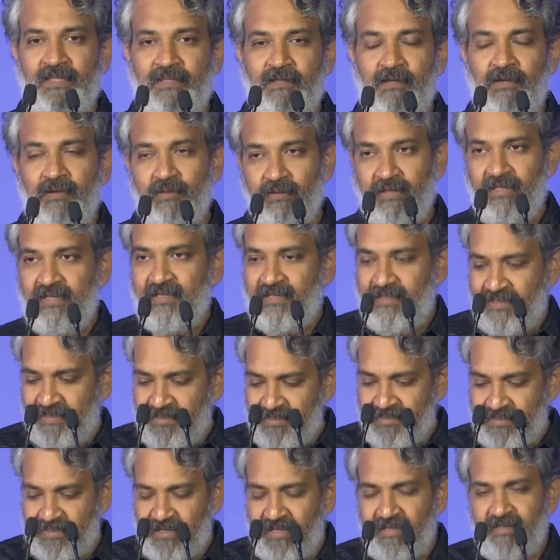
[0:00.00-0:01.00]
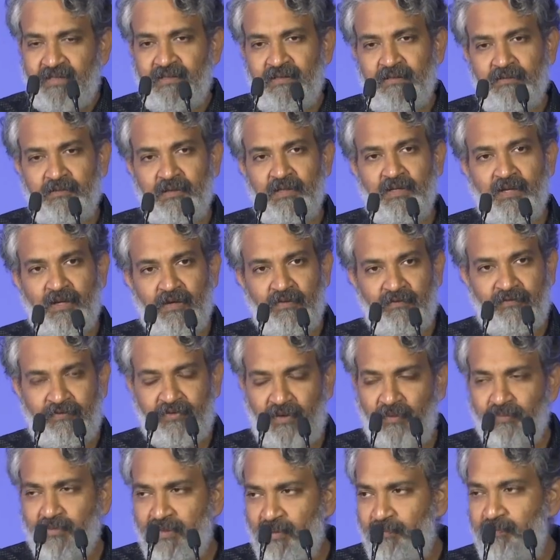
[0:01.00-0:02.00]
Now, it is like a
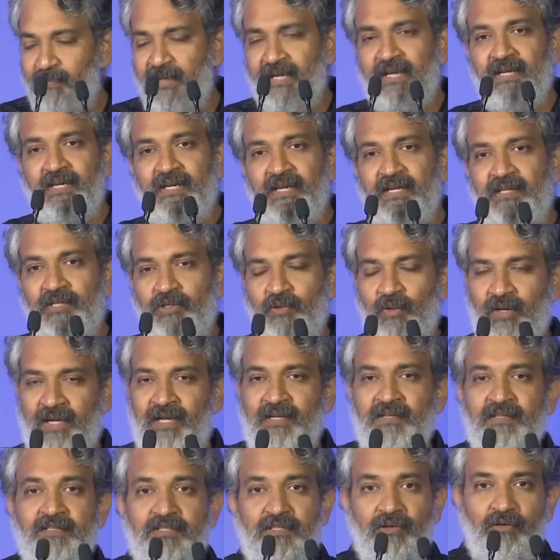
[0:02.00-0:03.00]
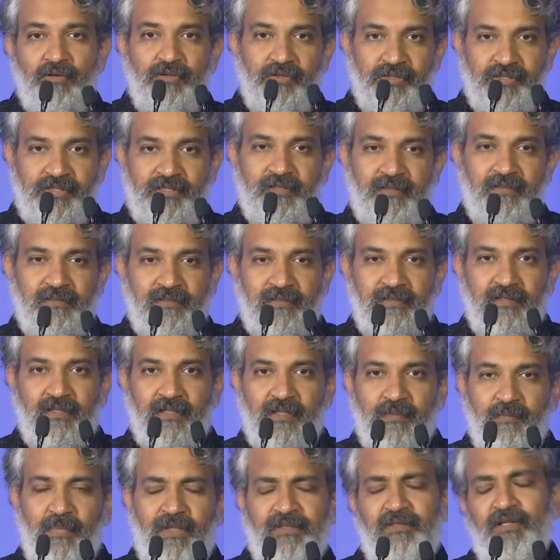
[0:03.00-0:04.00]
from the beginning to end solution.
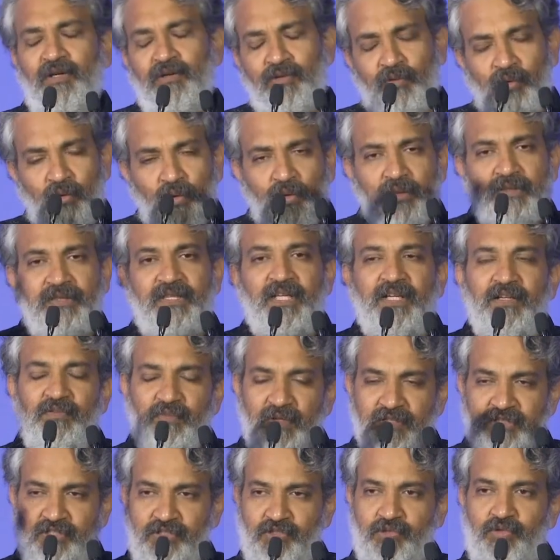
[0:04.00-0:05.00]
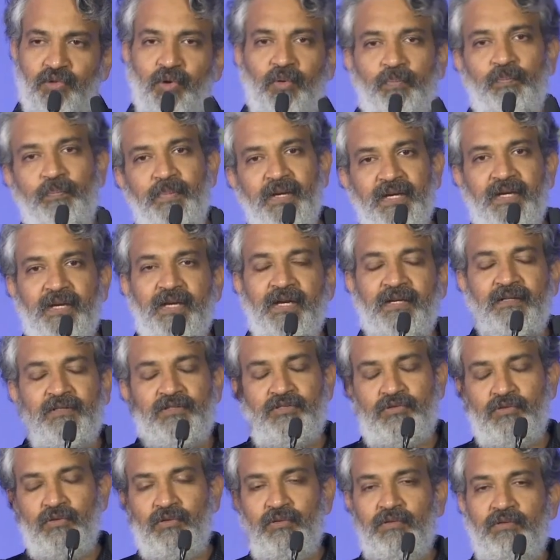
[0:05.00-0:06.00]
But the whole thing was so big and
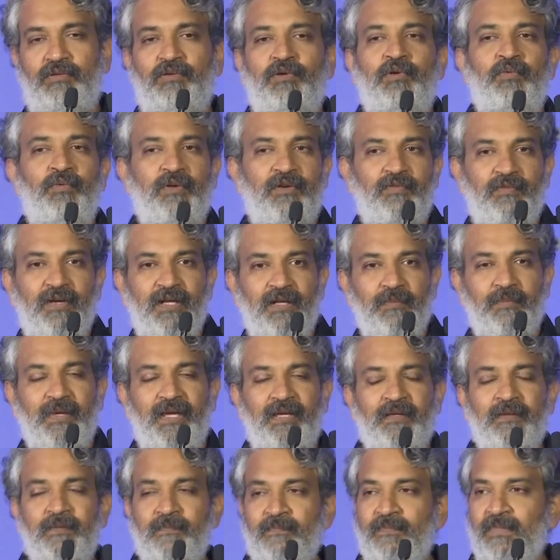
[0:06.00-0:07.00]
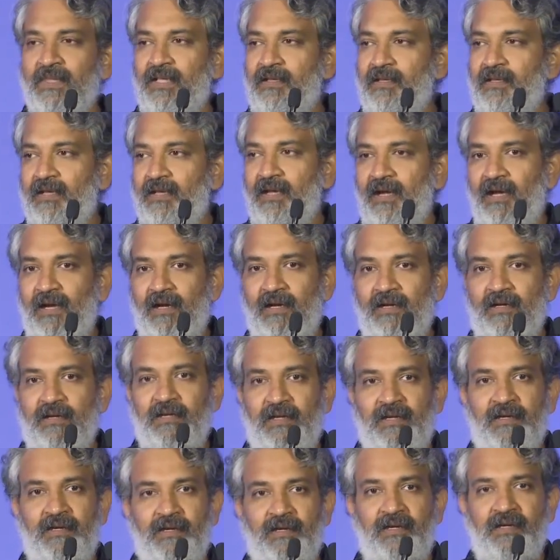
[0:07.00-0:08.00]
so overwhelming.
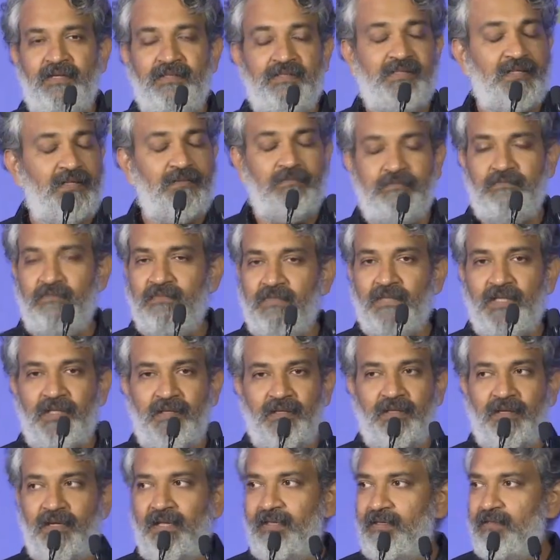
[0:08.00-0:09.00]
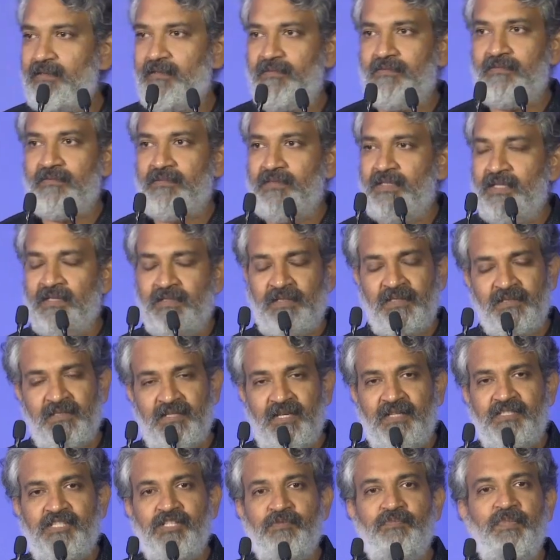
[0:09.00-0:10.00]
I said, like, in
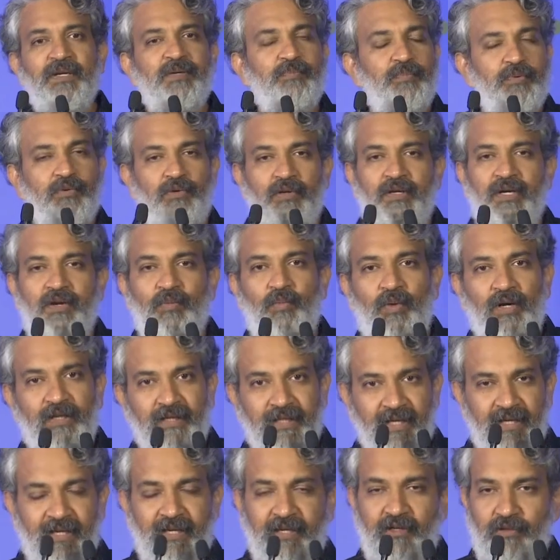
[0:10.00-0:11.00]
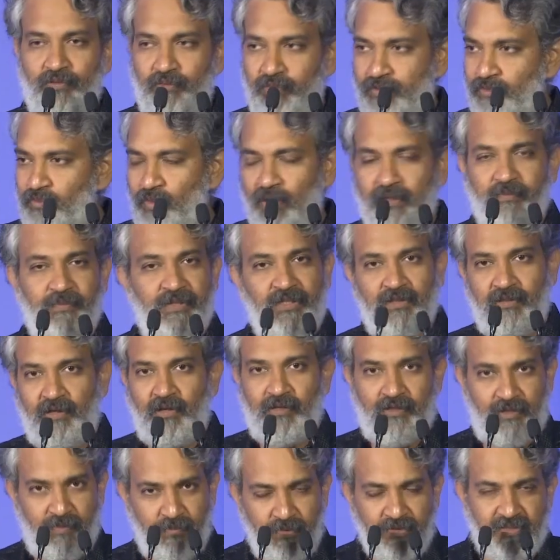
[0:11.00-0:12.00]
such a big program, what can I do? You want me to
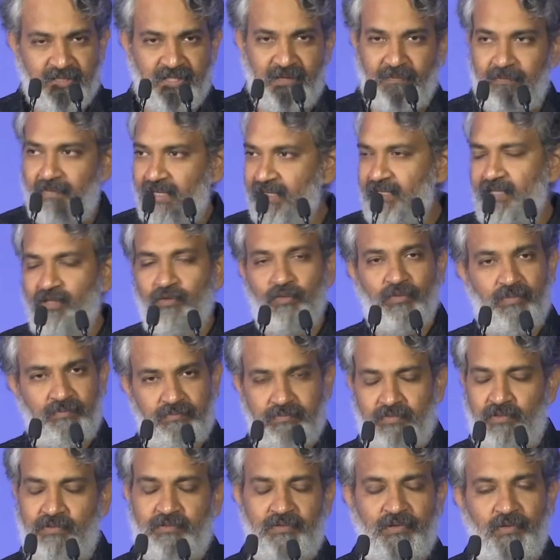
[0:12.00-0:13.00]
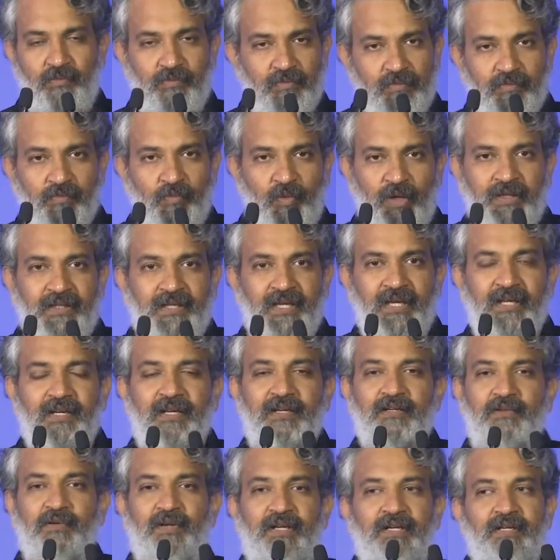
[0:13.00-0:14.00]
contribute some money? So what can I do?